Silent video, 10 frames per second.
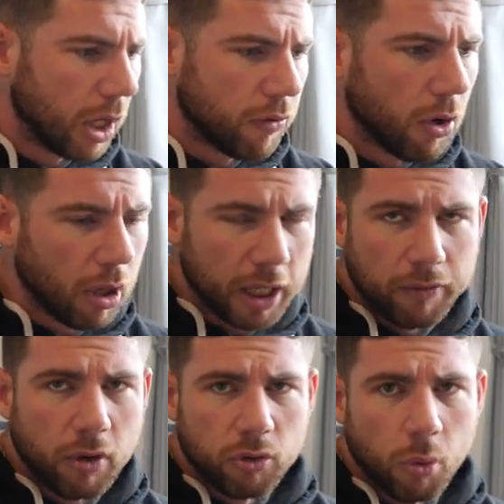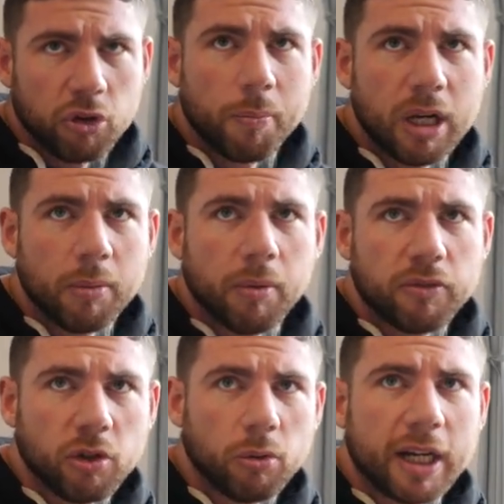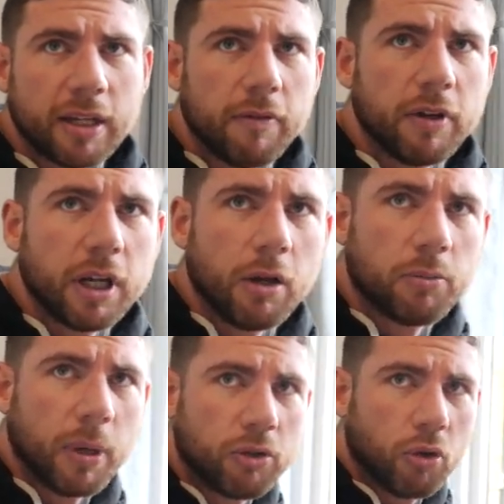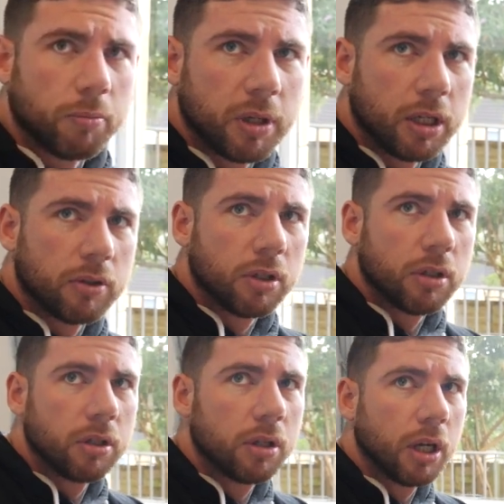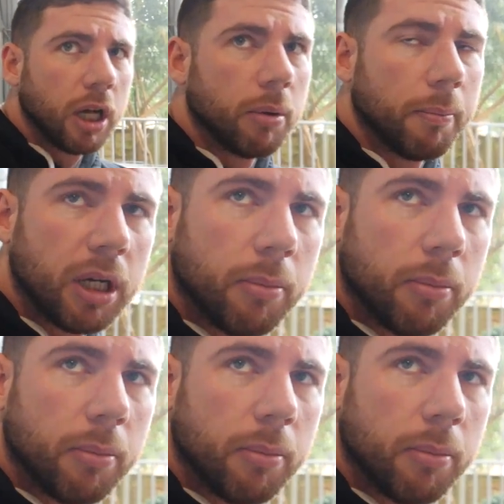I've got to watch a minimum of 2 leg day videos by Jordan Peters. A minimum.